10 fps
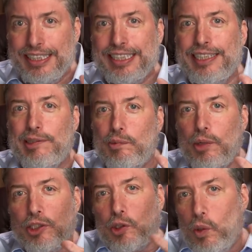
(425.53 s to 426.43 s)
in
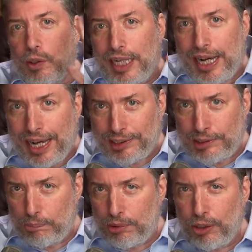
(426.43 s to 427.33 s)
what's called a
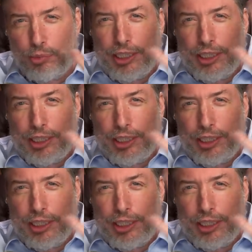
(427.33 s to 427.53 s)
hexapla.